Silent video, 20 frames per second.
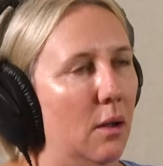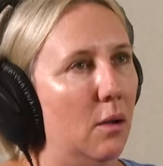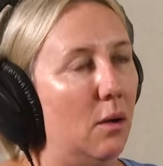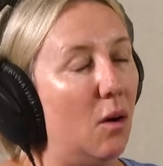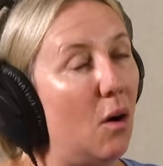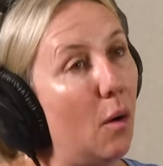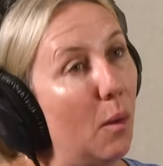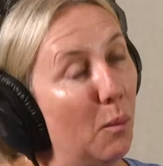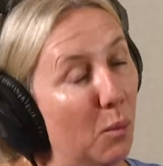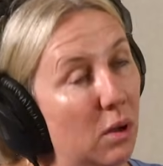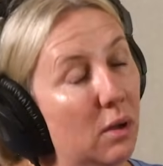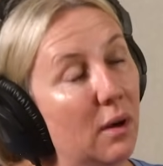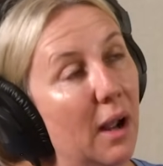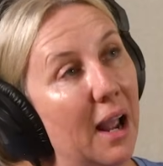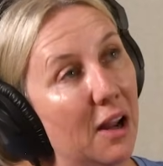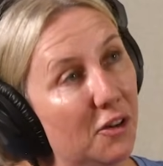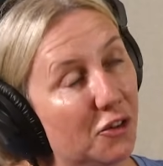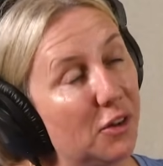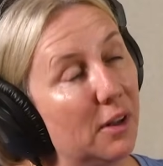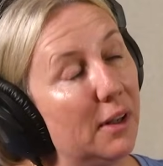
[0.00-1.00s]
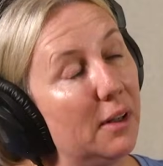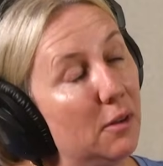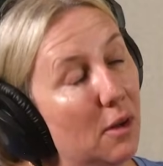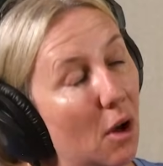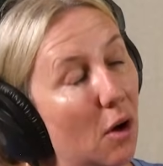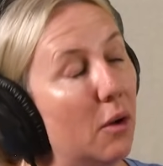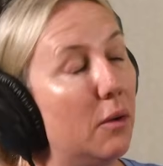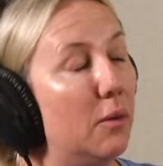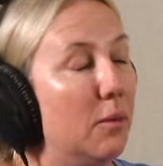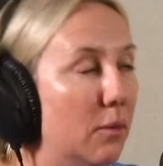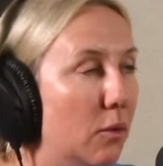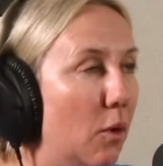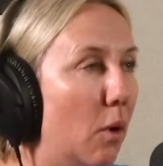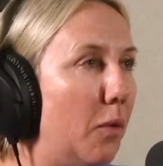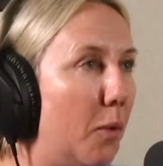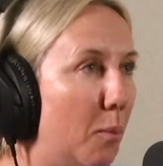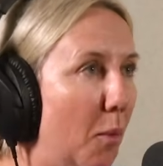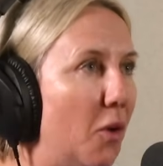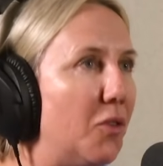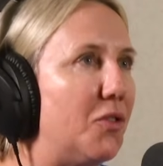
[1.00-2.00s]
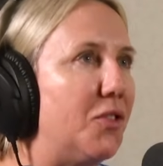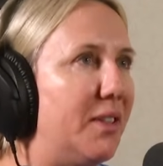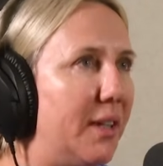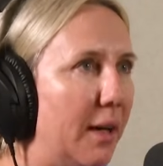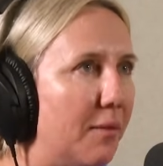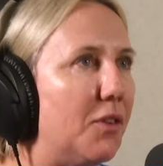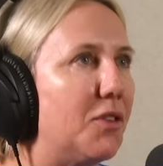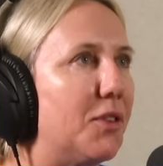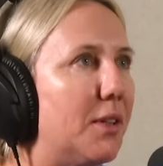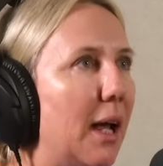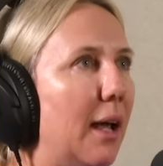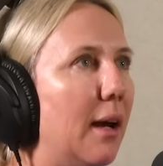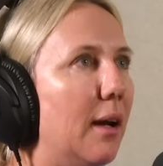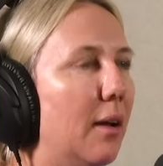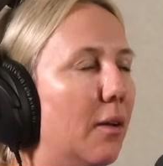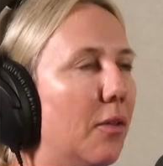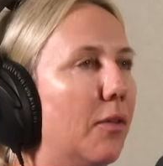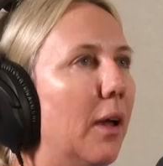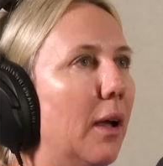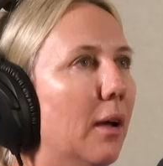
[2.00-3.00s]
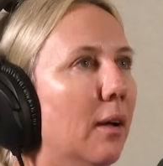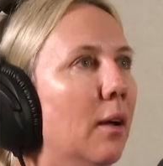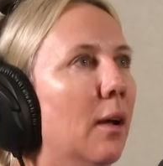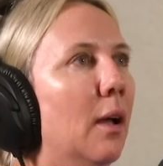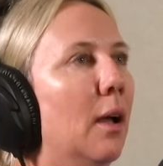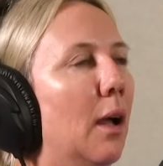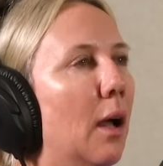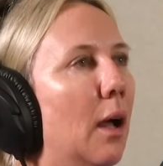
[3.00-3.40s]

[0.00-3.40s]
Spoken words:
Oh, actually, no, not the most devastating thing.